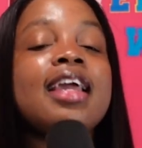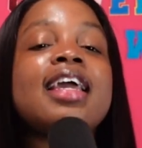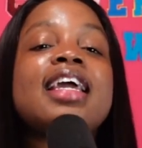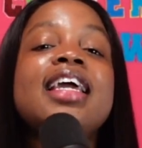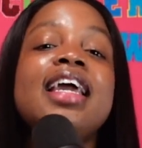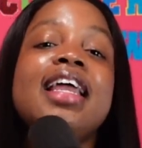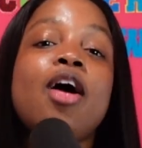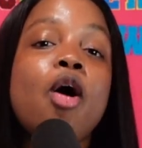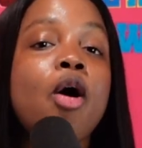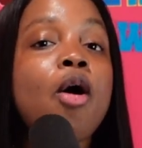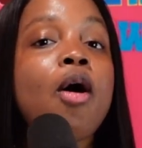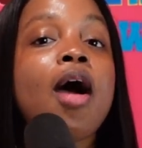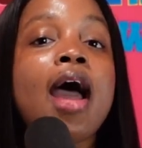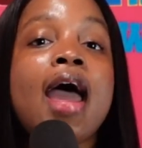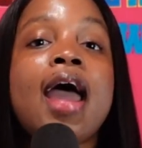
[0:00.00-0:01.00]
it all
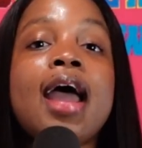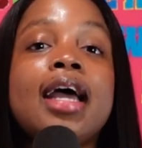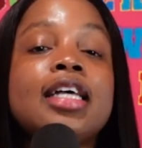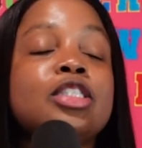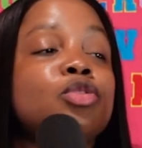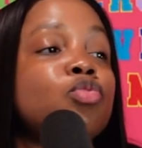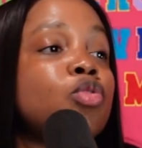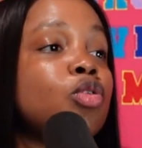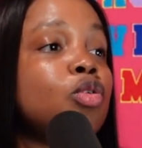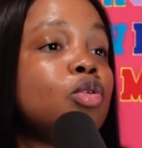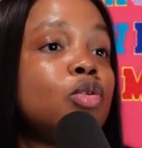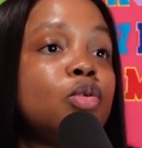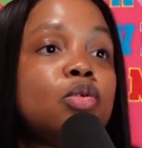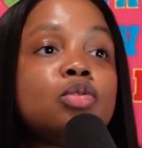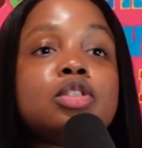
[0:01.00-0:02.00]
has
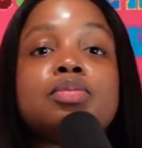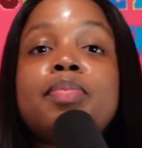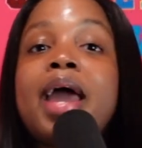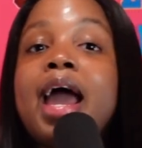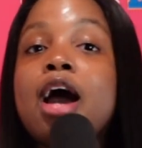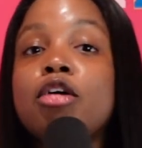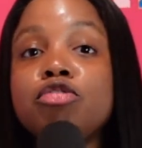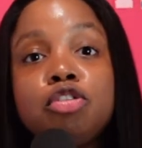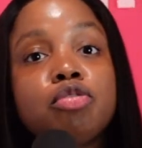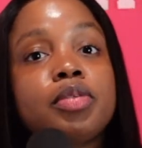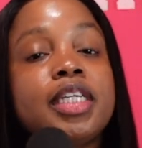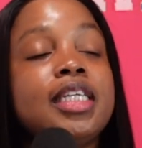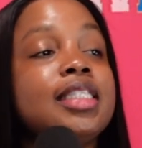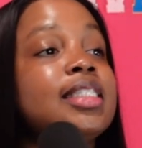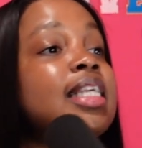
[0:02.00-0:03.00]
rules,
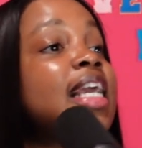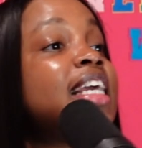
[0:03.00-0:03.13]
boundaries,